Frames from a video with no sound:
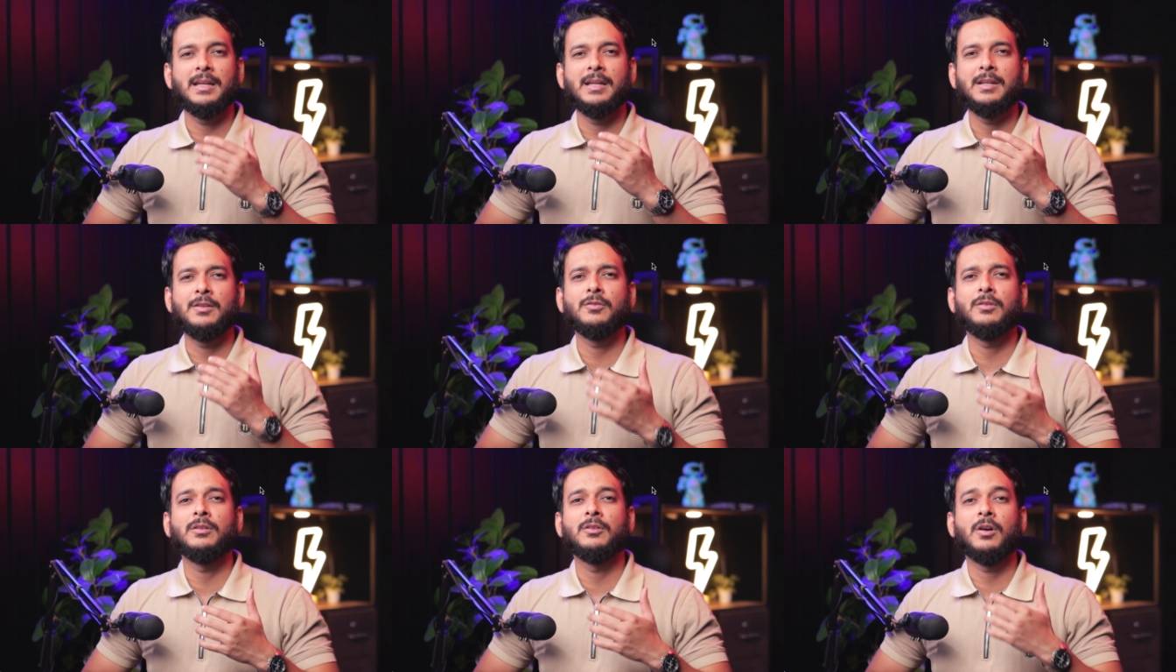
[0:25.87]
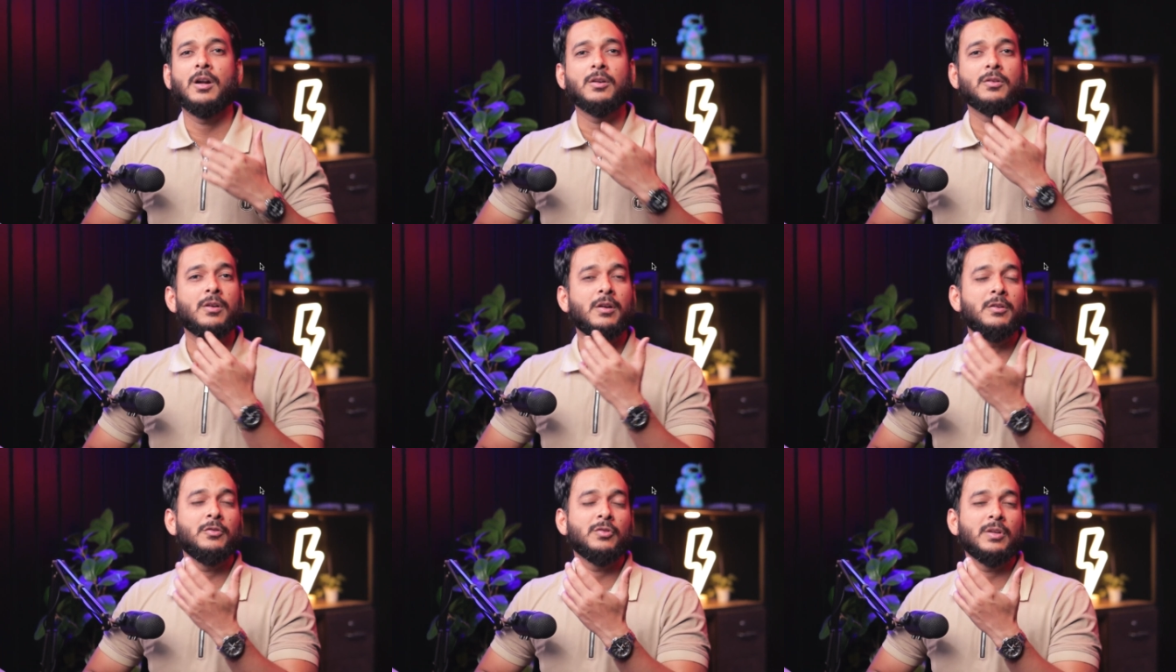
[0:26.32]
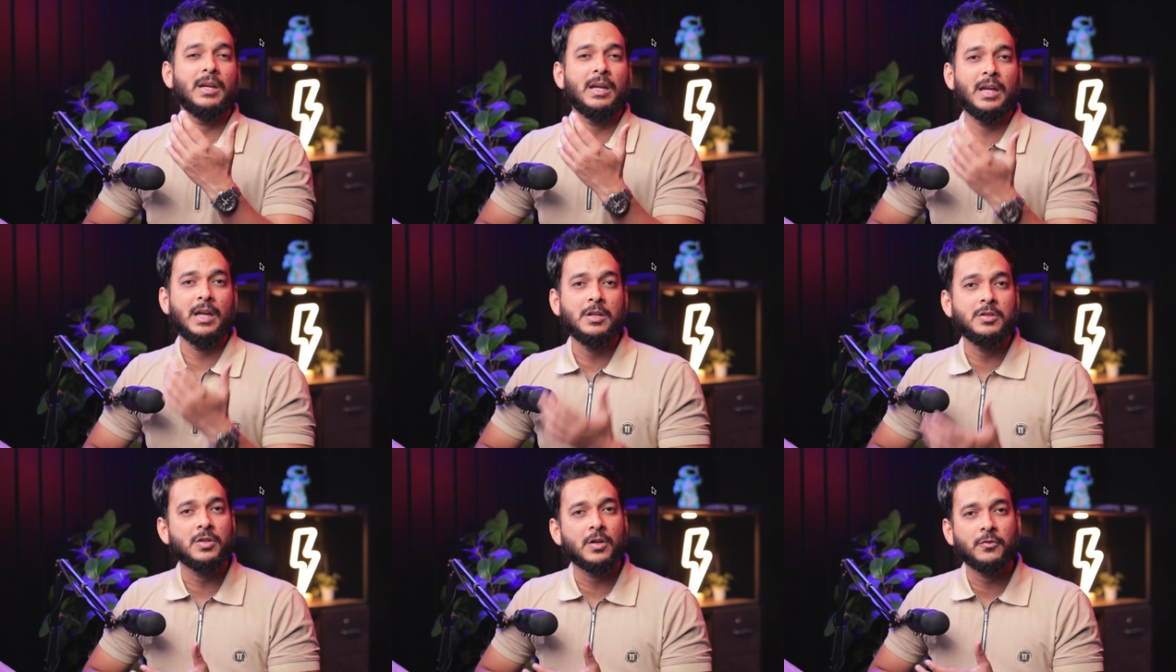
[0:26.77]
it will not going to
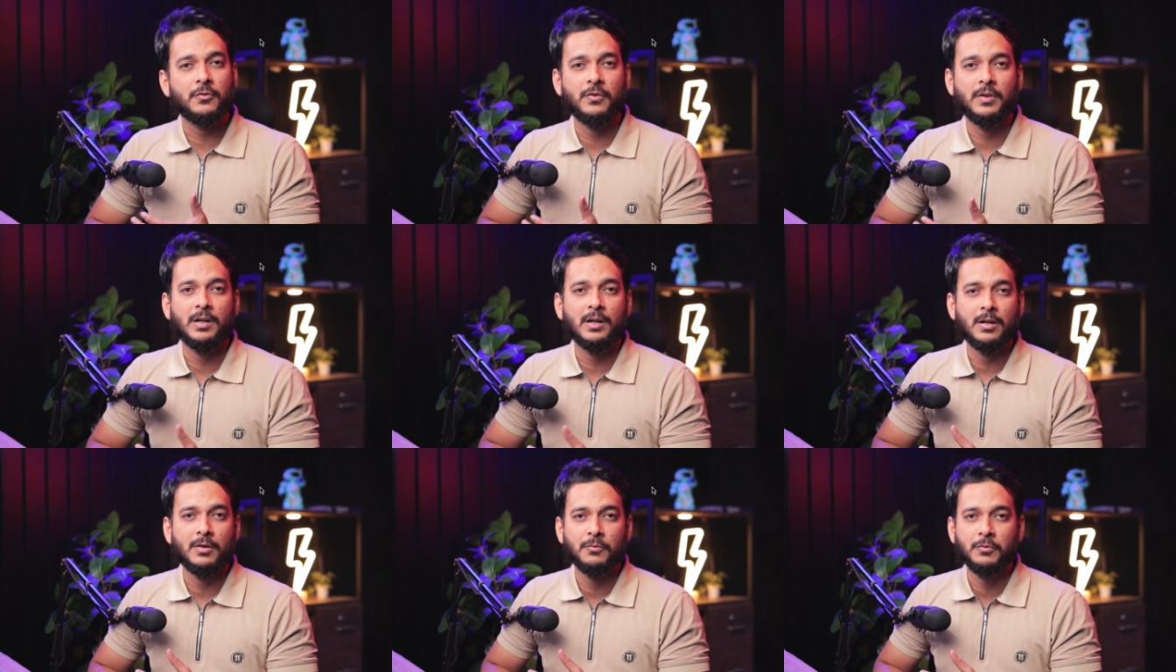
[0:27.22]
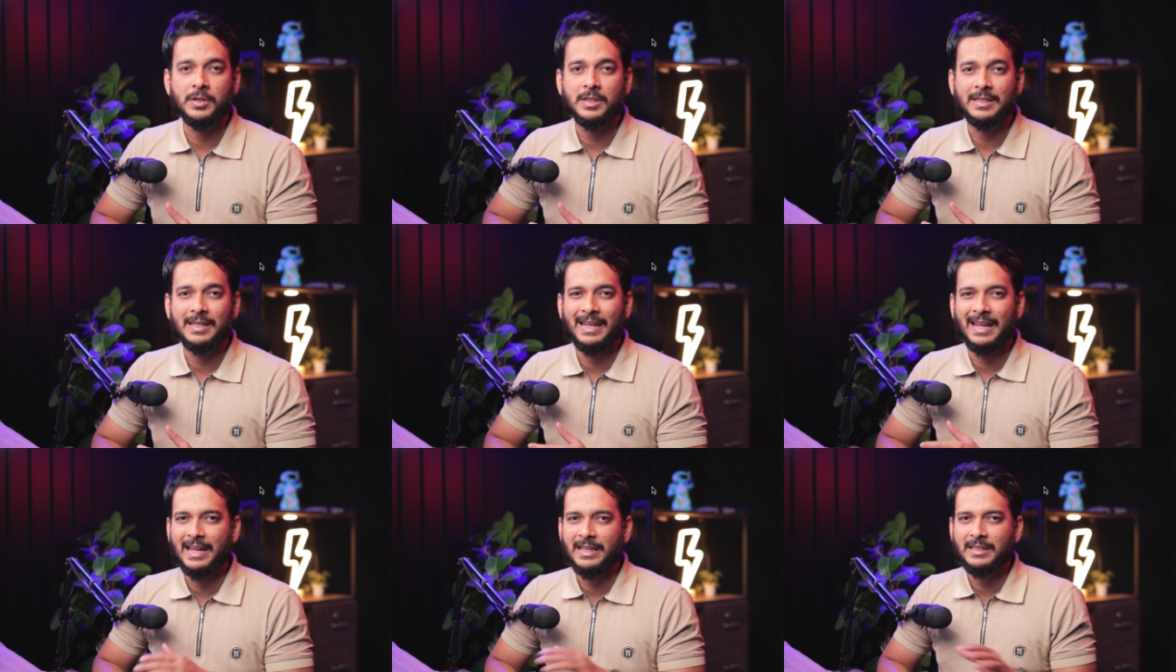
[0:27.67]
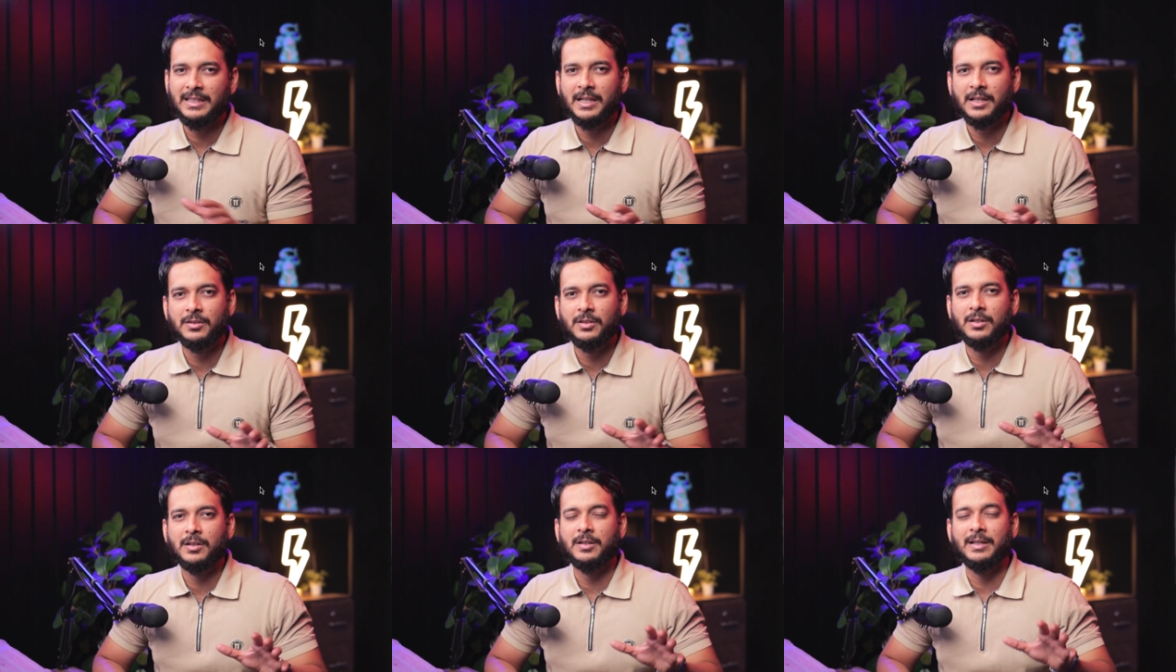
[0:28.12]
interfere with any
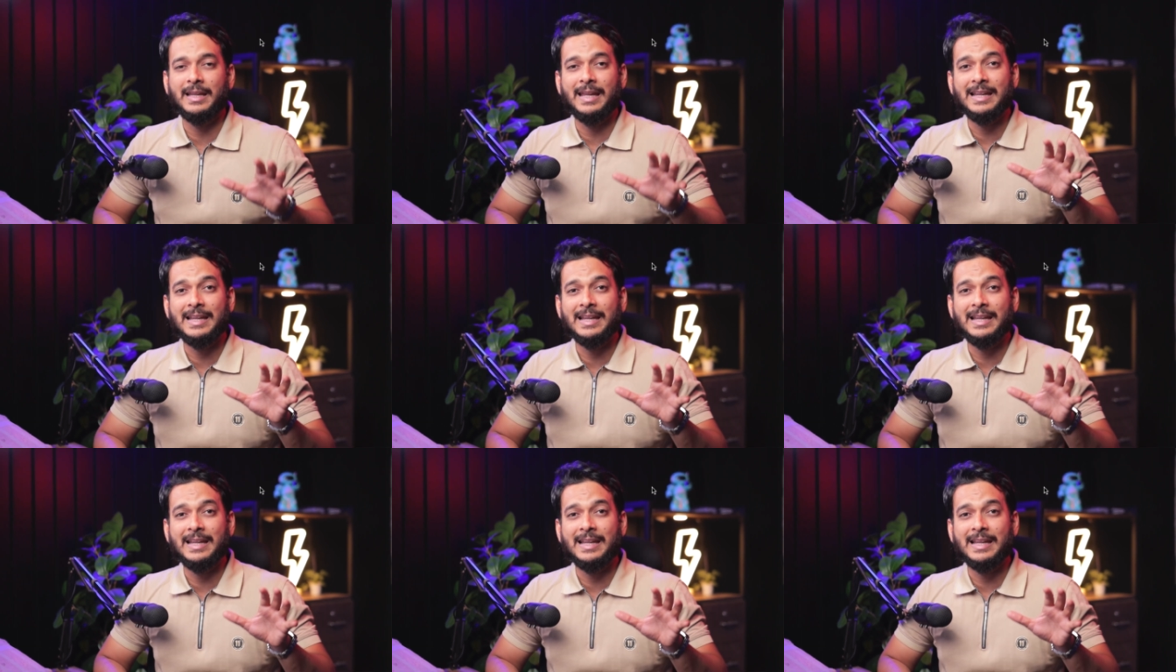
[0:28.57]
other